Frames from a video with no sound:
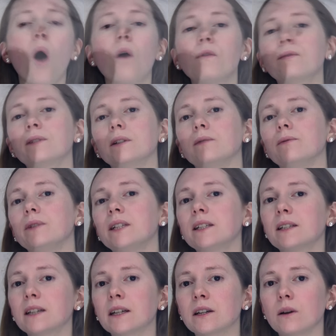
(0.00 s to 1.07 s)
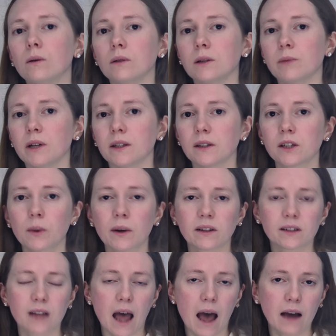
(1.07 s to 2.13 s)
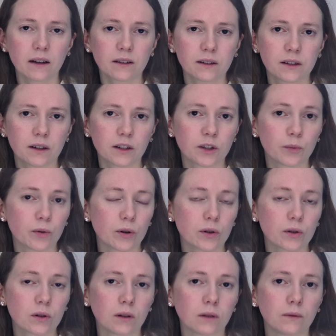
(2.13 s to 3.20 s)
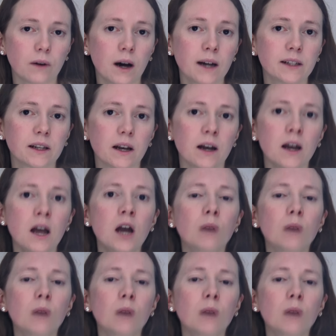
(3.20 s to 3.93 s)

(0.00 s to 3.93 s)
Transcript: often visiting Gottliebin so as to act as her spiritual advisor,